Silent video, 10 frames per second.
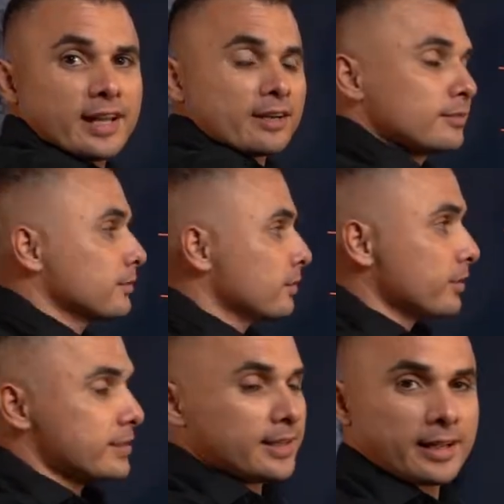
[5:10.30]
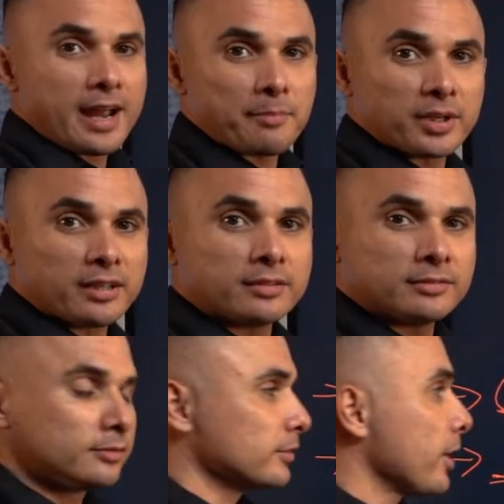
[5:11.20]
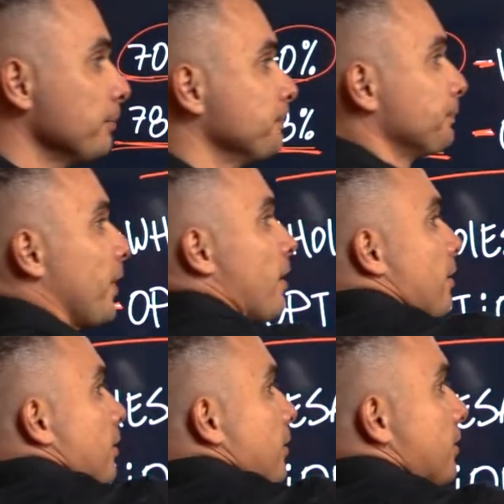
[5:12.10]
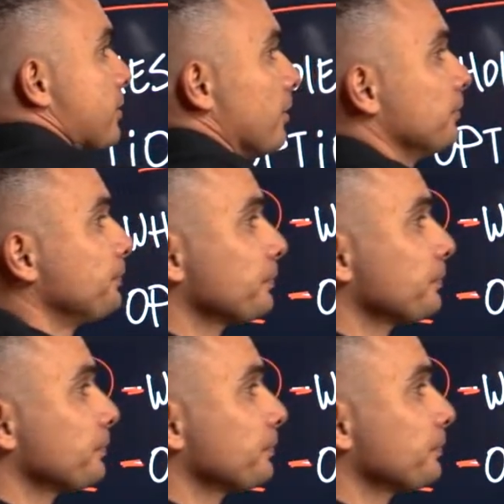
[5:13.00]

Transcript: that happening, okay? So,